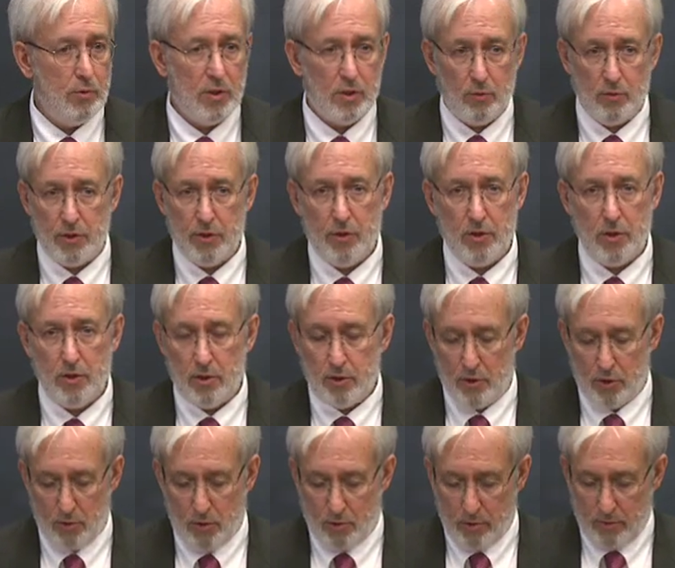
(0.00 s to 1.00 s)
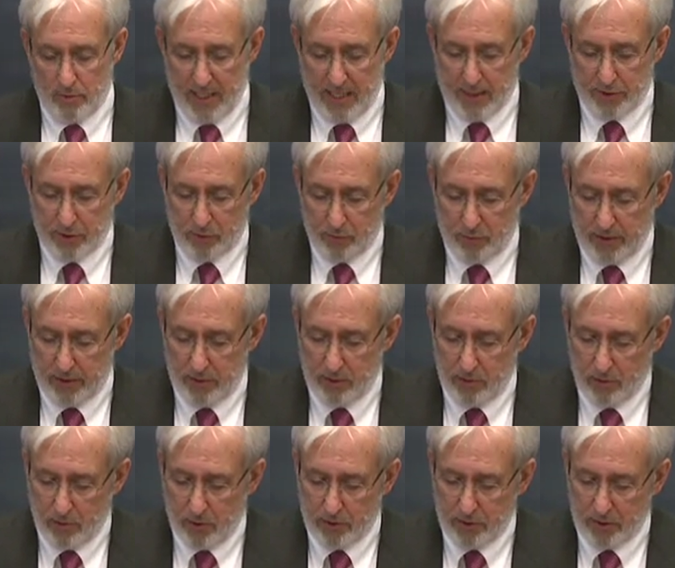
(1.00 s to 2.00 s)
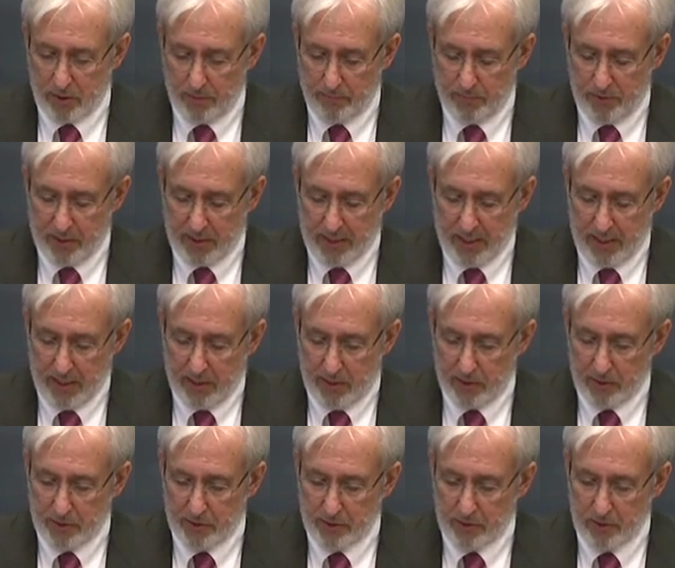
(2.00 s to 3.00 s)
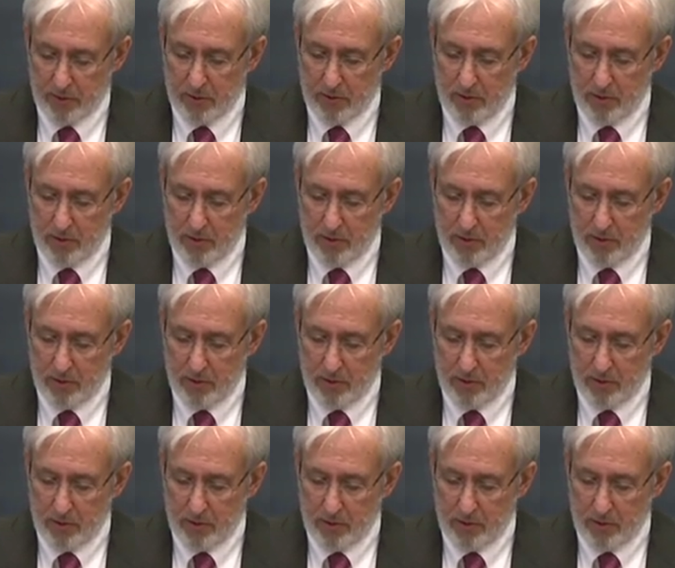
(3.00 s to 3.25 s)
a Christian, a Zoroastrian, or something else.